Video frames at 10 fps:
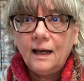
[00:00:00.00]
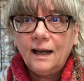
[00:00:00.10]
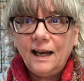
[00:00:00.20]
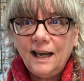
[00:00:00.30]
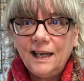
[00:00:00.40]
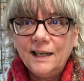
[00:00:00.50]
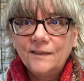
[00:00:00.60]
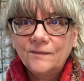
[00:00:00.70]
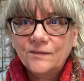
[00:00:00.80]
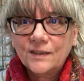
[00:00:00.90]
Hi,
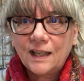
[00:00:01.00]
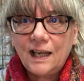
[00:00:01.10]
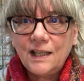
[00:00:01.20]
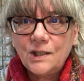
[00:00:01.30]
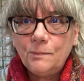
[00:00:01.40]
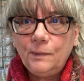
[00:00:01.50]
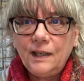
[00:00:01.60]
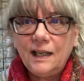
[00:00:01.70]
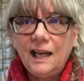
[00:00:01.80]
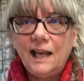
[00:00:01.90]
it's
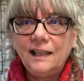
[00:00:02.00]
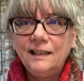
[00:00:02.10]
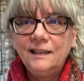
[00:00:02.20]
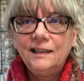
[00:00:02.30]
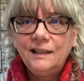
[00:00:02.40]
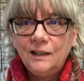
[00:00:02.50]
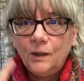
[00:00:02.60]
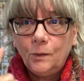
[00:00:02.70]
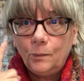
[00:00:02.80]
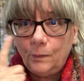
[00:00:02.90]
me again
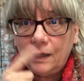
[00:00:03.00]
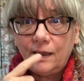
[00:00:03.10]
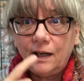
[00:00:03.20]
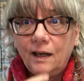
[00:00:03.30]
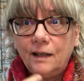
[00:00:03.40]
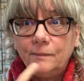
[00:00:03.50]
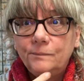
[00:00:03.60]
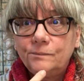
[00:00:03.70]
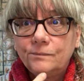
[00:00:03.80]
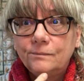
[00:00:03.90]
with
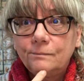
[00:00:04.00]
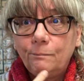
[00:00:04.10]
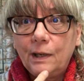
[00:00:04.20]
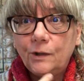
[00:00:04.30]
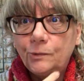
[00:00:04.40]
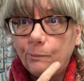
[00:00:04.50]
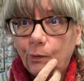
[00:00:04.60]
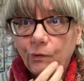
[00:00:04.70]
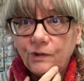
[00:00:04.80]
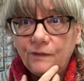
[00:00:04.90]
Bell's
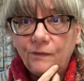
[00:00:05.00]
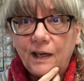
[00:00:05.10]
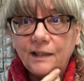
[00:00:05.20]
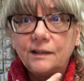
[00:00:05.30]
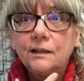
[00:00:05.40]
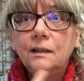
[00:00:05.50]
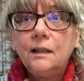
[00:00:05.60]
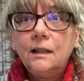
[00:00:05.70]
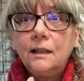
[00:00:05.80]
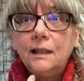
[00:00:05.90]
palsy face.
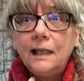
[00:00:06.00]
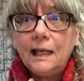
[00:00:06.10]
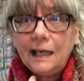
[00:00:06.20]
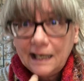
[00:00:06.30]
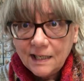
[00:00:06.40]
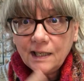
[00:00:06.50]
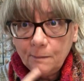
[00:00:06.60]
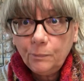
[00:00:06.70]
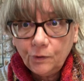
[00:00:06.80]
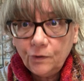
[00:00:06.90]
It's
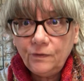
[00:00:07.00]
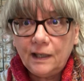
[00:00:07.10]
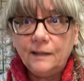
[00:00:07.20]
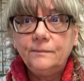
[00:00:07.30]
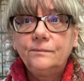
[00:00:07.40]
improving.